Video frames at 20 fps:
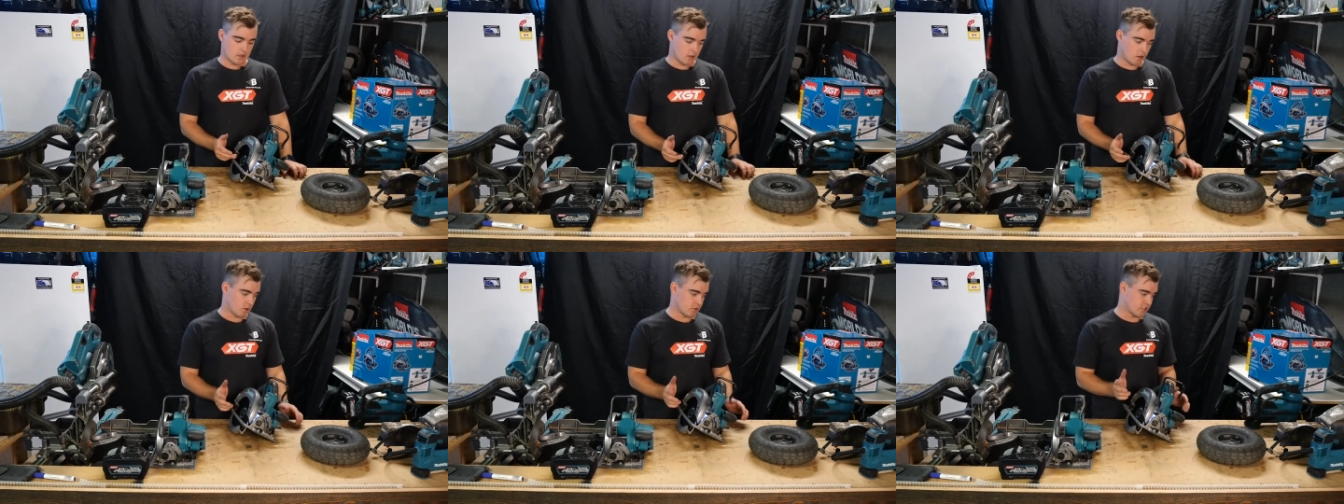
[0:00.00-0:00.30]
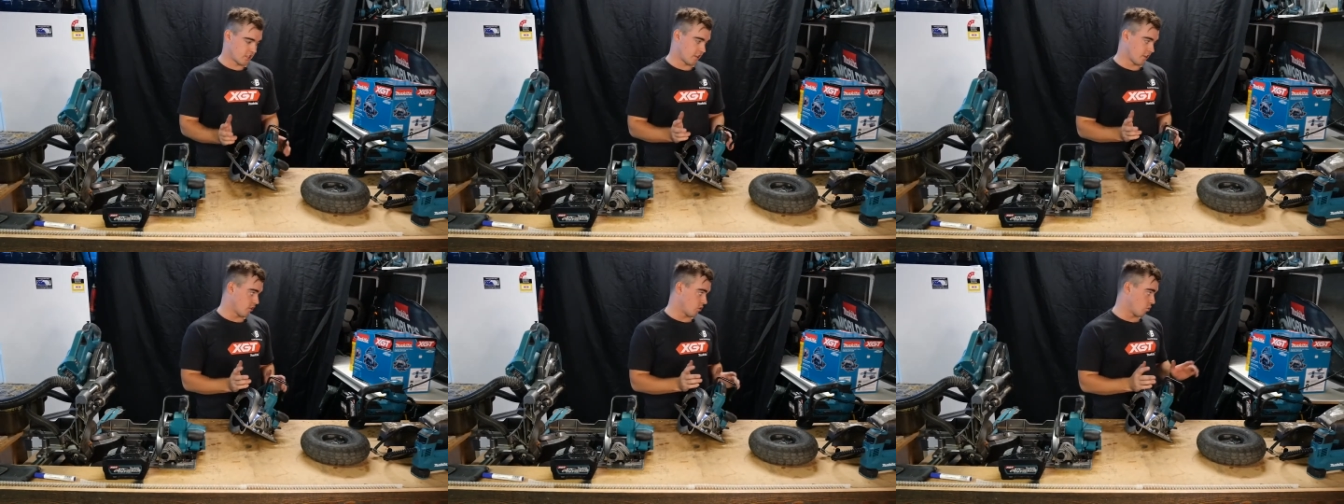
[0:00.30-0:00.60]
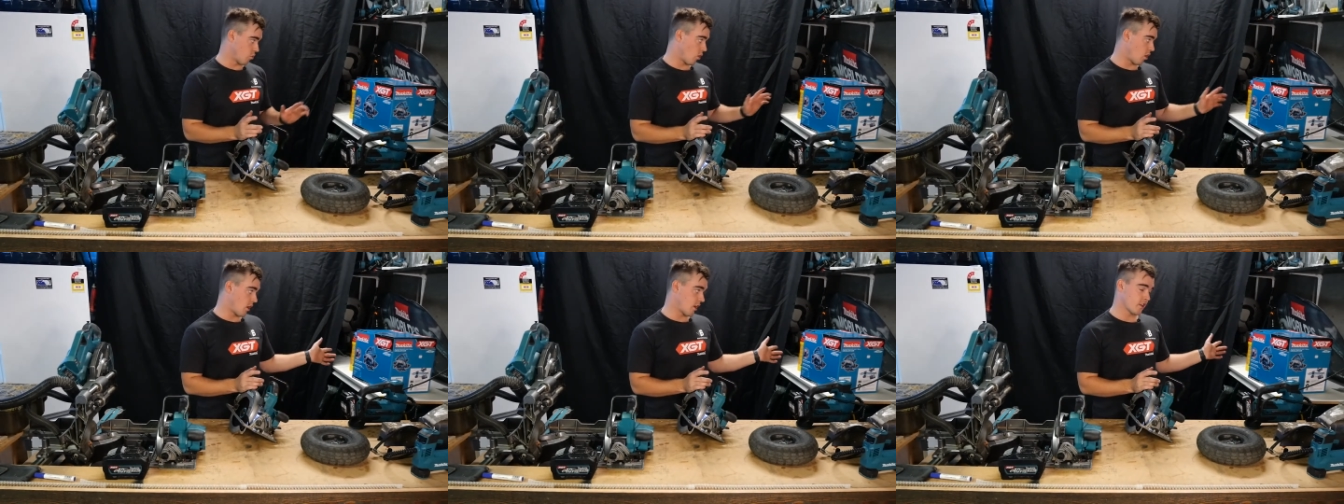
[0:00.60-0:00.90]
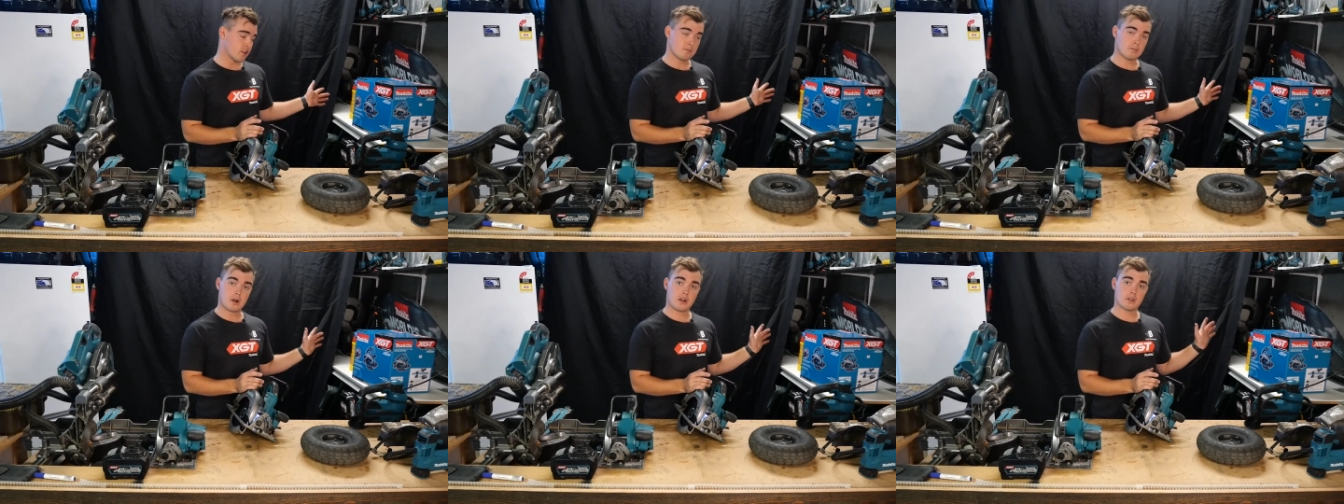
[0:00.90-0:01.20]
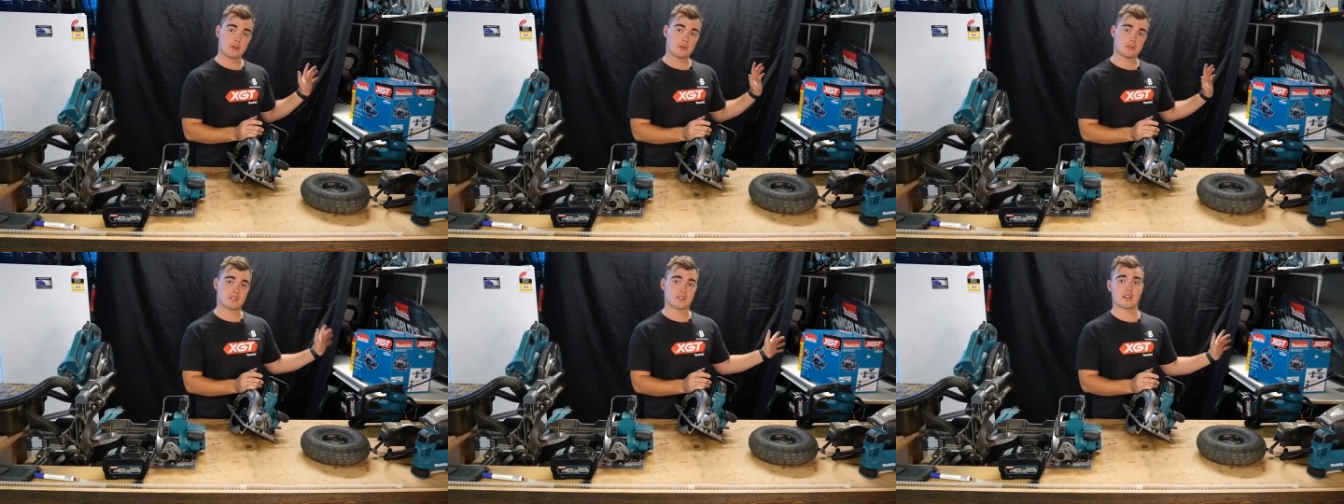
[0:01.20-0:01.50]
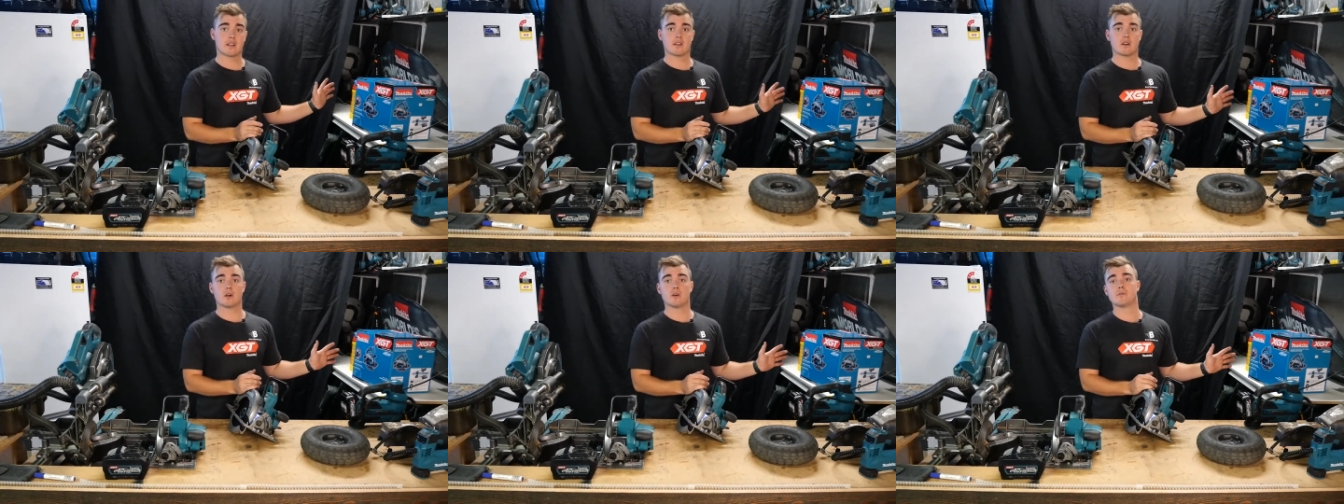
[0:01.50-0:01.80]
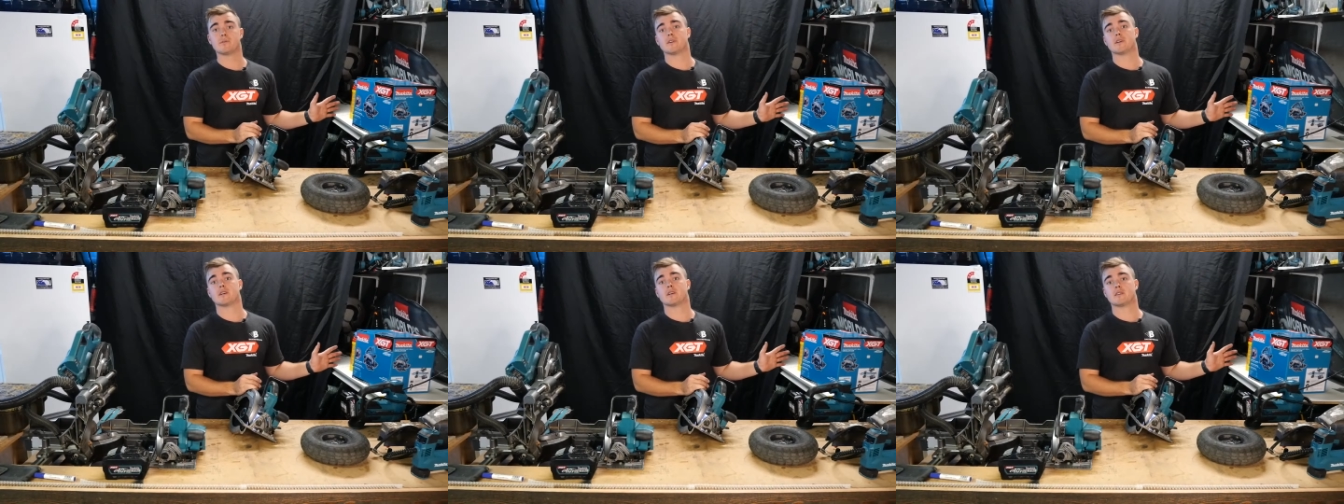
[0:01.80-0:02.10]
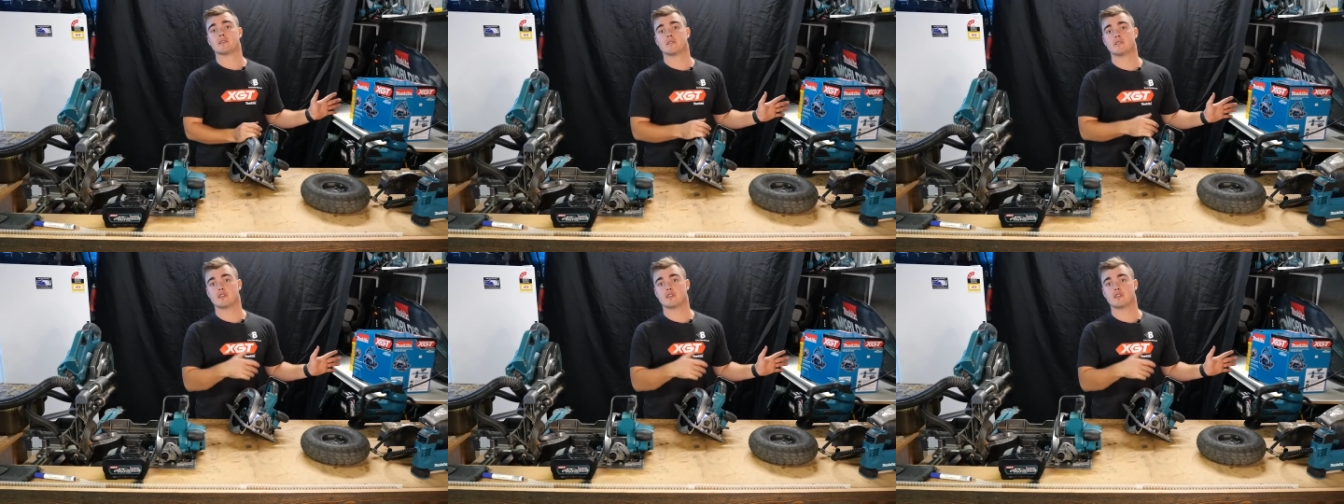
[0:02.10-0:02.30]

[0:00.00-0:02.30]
I'll tell you why you might use that over